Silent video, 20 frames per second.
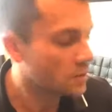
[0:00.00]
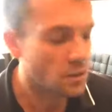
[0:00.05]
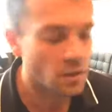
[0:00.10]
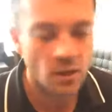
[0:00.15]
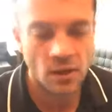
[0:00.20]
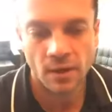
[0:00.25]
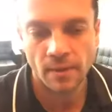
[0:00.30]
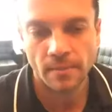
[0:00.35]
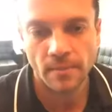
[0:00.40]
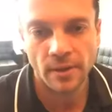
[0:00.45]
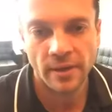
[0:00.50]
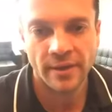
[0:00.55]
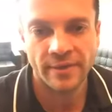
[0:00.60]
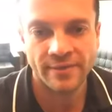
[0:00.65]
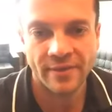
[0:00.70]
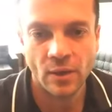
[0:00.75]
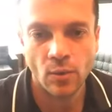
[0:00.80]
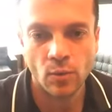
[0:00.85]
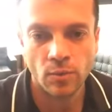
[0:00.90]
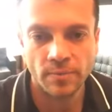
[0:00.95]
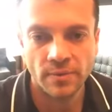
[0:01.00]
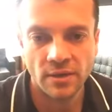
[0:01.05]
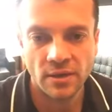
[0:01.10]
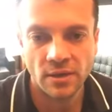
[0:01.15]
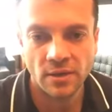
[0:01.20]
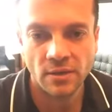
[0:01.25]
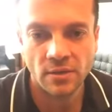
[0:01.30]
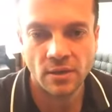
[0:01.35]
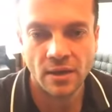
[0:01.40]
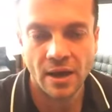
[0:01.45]
And that will
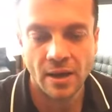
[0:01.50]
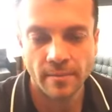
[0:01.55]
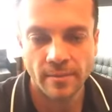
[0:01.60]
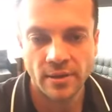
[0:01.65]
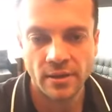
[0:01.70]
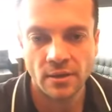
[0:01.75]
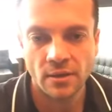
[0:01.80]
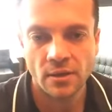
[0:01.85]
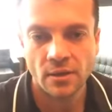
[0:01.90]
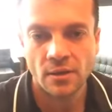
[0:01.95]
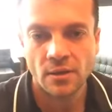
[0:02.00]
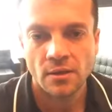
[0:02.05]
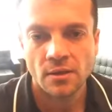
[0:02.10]
be coming